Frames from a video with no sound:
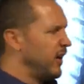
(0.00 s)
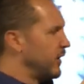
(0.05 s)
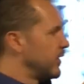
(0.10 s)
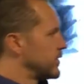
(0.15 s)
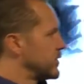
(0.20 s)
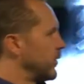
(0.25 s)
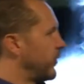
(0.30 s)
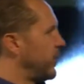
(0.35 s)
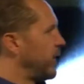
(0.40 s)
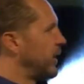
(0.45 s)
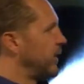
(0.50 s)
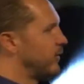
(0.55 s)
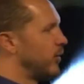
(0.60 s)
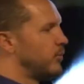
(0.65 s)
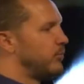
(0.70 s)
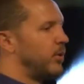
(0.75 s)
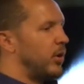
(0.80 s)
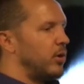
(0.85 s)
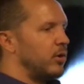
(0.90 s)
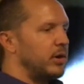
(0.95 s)
So think of a
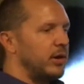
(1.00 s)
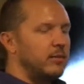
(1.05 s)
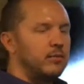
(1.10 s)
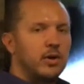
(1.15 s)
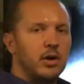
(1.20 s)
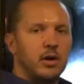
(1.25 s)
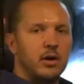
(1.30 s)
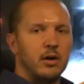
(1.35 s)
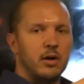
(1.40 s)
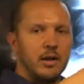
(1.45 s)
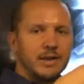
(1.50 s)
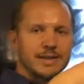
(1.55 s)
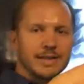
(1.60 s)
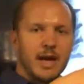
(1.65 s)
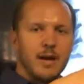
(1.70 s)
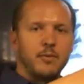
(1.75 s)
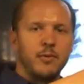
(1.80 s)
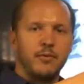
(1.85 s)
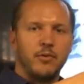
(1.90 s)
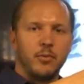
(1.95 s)
bowling ball on
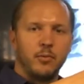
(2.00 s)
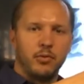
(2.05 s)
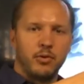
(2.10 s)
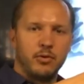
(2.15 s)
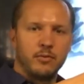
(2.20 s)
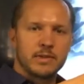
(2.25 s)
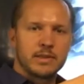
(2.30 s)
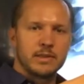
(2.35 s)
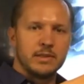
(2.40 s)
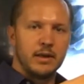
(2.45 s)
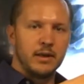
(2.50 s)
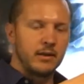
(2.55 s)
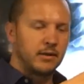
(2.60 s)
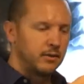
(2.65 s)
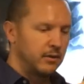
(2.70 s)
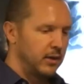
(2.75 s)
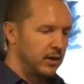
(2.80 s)
top of a broomstick.